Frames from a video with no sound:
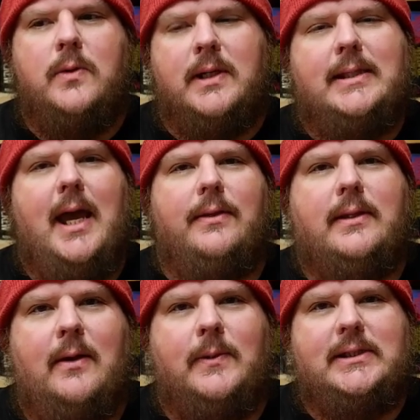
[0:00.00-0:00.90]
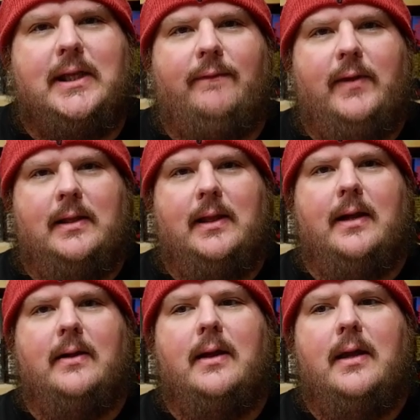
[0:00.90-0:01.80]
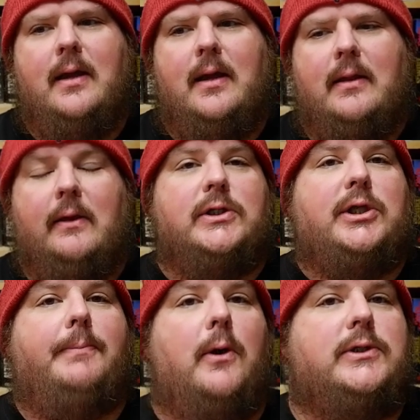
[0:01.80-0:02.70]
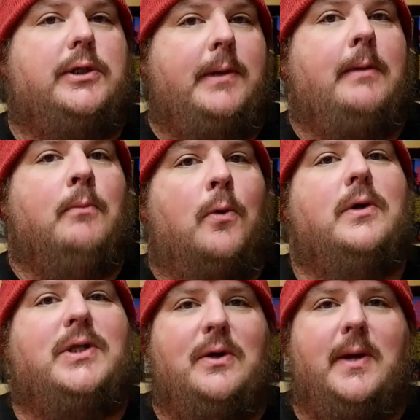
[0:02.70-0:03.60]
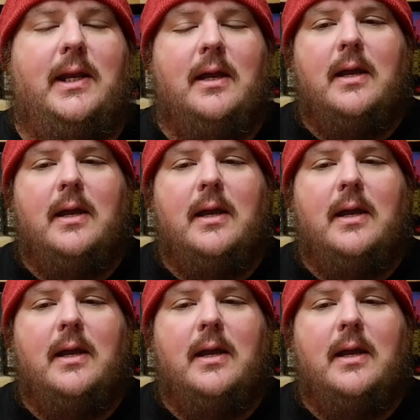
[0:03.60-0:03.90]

you could tell that there was stuff in there. There was supposed to be more to it.